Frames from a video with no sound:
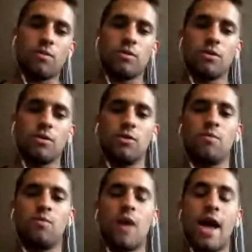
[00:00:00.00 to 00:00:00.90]
you know,
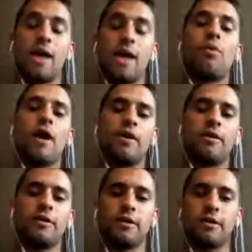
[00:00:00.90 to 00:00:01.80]
I had prior
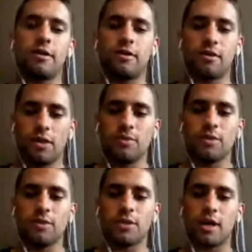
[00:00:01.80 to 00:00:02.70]
to the limb
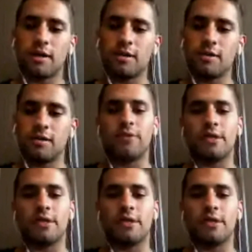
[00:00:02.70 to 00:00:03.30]
socket, the infinite